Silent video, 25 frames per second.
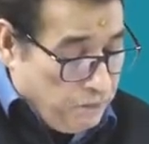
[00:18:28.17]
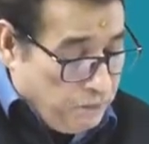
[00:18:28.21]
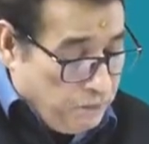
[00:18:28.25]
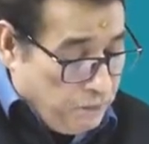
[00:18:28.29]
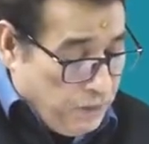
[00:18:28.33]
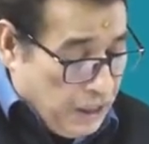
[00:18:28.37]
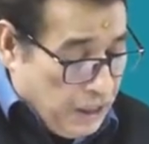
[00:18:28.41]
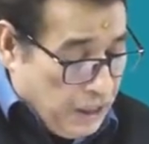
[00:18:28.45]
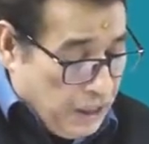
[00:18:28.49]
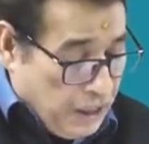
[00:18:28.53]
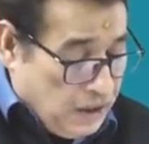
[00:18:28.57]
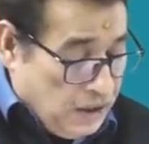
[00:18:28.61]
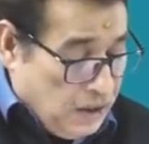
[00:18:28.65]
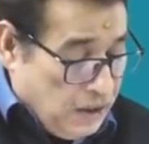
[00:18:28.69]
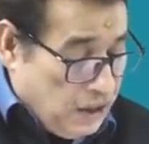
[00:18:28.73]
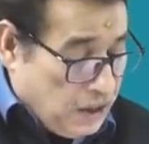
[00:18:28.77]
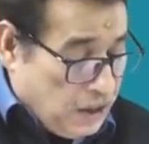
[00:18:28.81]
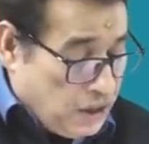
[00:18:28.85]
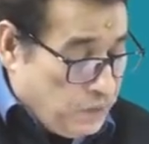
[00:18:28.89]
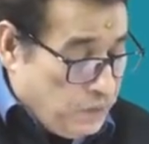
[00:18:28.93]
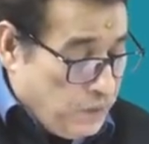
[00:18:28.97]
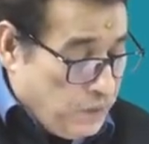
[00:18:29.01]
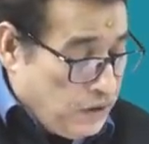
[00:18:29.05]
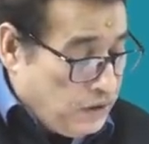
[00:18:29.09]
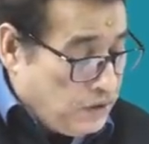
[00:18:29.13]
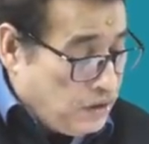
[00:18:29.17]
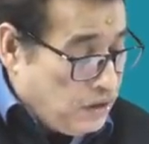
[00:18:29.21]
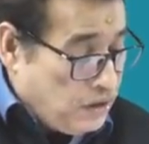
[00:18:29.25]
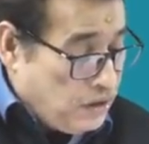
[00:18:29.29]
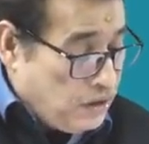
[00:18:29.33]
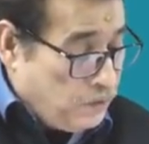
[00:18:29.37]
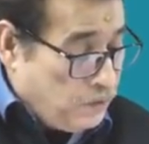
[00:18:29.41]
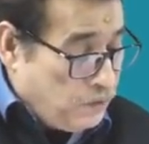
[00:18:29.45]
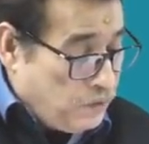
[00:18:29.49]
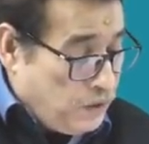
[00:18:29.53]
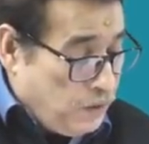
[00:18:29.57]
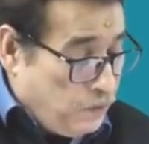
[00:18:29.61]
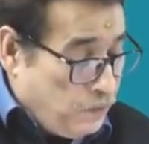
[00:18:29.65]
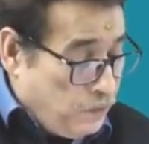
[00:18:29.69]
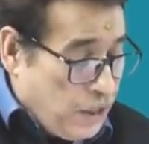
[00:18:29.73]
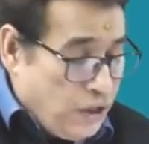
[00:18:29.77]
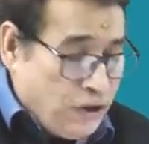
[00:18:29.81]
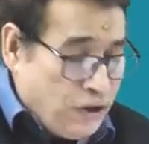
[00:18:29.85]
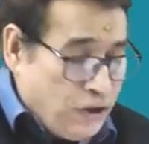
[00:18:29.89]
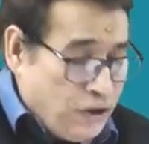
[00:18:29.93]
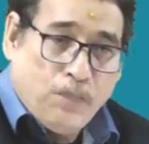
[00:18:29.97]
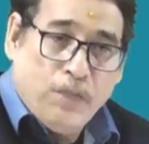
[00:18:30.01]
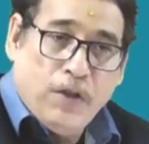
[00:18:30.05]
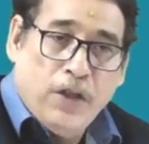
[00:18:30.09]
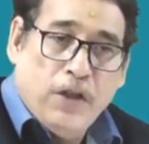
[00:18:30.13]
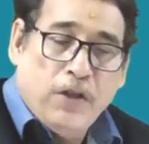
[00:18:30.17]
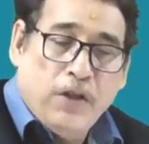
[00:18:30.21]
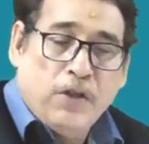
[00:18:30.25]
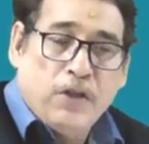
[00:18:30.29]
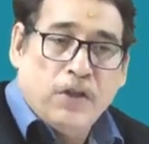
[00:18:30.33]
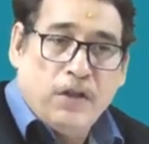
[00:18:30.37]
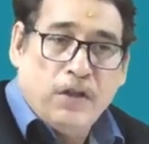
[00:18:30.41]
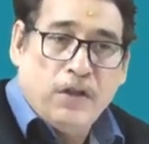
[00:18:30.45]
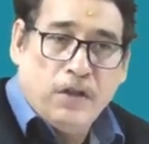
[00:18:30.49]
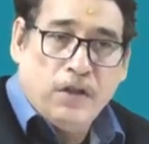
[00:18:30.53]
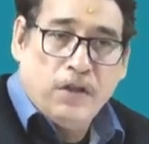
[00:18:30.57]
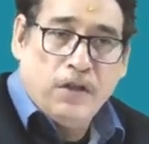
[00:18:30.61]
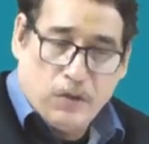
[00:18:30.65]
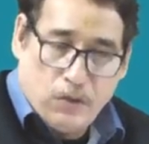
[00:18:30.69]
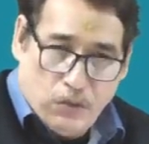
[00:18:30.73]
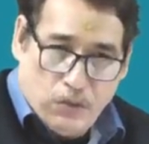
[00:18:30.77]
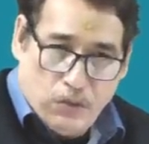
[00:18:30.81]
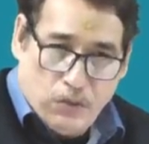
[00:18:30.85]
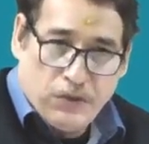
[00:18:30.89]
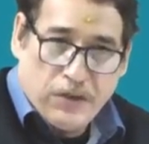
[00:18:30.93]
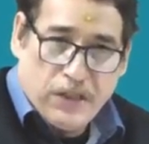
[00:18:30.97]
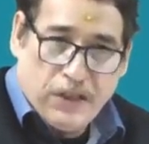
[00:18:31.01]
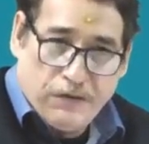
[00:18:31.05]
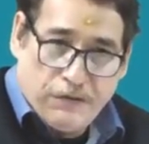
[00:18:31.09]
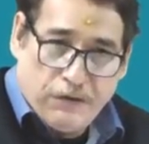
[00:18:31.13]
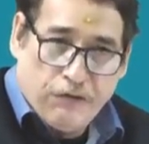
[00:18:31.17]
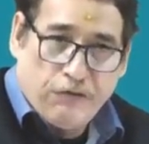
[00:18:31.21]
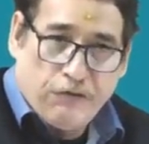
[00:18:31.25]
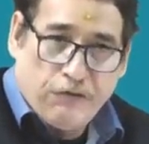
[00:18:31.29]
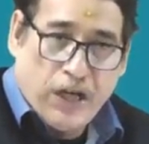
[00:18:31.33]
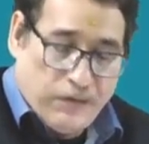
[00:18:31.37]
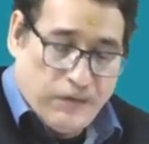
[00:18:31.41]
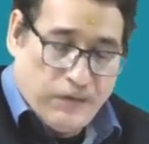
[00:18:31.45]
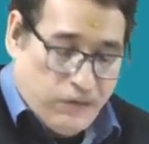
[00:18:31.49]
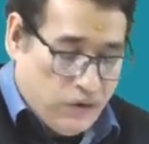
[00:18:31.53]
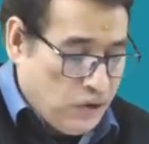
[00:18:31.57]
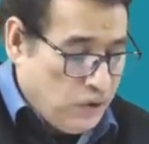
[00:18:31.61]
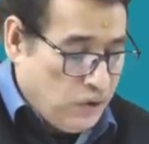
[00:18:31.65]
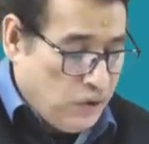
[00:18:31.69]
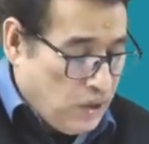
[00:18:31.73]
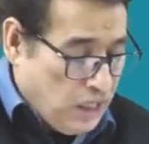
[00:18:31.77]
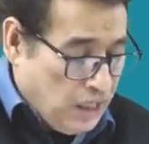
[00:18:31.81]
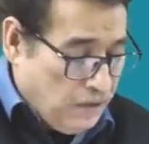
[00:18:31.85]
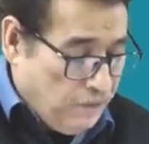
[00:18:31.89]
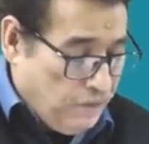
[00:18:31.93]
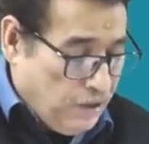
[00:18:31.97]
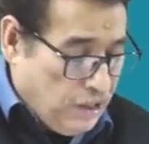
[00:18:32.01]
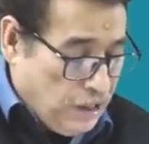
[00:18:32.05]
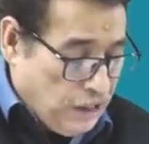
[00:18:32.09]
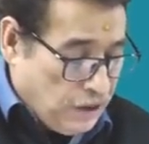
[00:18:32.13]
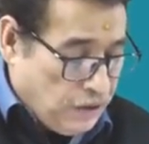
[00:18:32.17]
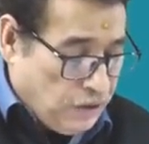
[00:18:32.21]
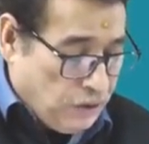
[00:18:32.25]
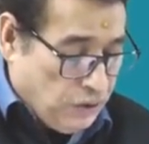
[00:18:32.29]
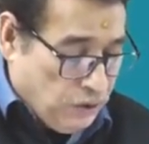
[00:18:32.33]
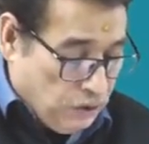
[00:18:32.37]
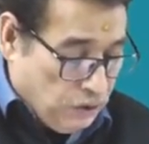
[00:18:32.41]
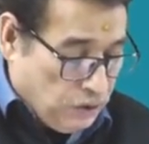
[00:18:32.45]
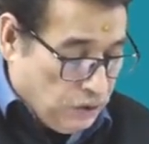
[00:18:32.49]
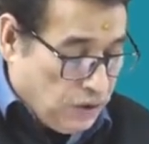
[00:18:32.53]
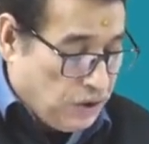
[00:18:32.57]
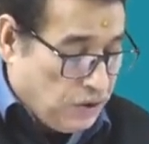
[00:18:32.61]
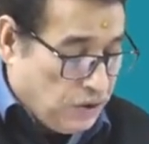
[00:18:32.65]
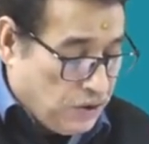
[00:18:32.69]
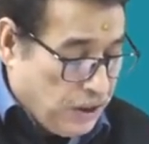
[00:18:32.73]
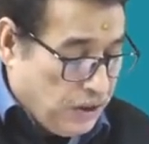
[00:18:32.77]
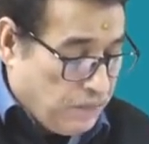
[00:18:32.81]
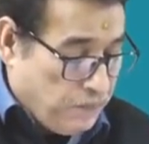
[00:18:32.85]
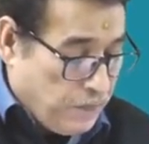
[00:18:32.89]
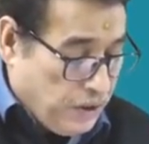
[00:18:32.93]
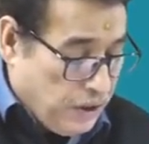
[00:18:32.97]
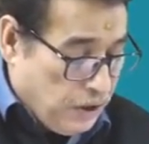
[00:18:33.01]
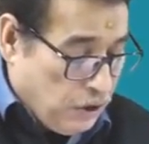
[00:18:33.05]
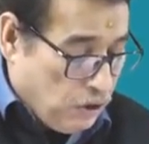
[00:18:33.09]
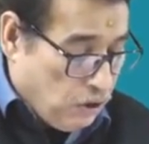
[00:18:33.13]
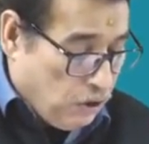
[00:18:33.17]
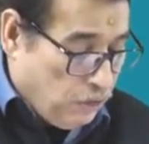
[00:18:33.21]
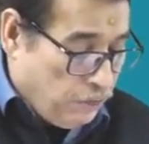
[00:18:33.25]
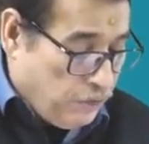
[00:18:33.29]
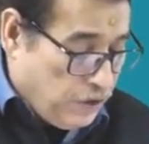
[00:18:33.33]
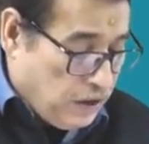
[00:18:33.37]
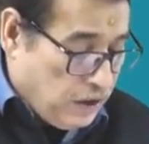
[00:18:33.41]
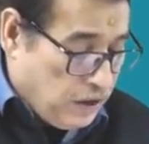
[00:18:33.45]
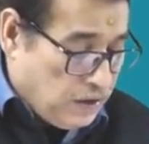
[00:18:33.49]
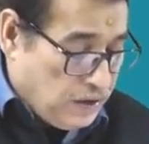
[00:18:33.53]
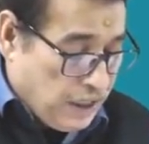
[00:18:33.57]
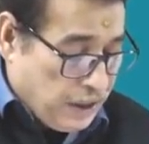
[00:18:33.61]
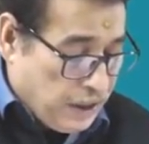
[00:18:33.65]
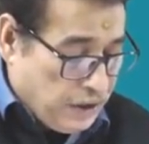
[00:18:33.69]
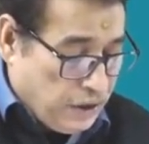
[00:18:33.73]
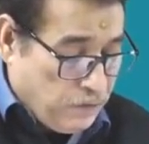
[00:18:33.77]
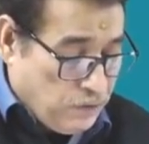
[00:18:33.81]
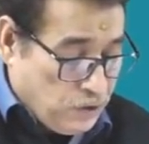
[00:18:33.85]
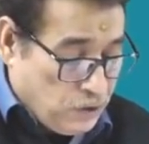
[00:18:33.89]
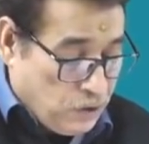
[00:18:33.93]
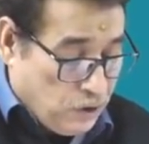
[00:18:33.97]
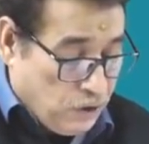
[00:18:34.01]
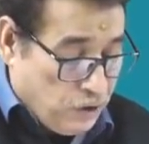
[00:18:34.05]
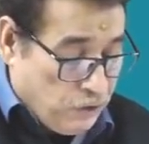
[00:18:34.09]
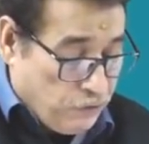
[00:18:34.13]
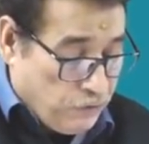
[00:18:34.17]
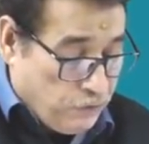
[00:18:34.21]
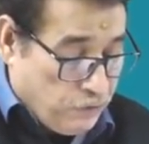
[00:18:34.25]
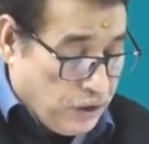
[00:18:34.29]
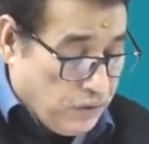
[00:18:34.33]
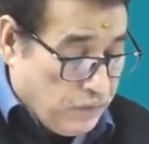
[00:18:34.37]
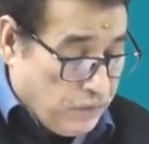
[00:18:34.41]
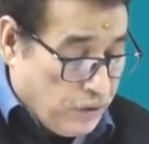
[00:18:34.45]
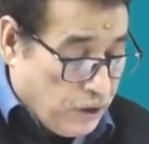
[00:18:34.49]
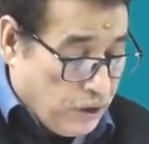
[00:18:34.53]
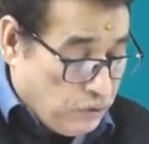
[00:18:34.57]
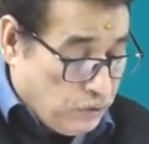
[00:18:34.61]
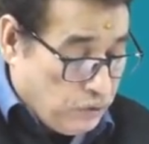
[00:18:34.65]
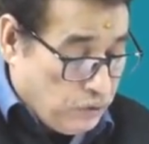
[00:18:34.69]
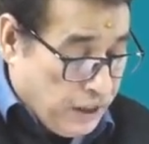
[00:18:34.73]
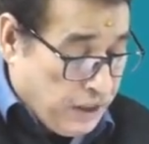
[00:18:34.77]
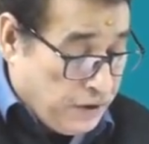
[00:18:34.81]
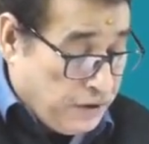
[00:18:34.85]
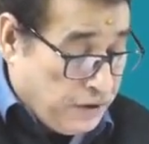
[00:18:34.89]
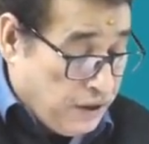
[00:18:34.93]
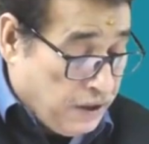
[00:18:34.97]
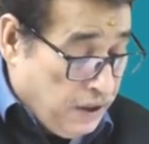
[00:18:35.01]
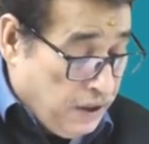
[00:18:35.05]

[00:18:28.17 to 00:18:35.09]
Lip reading: Petty expenses of the branch manager is 2750. I will let you know the treatment of these items. Don't worry about that.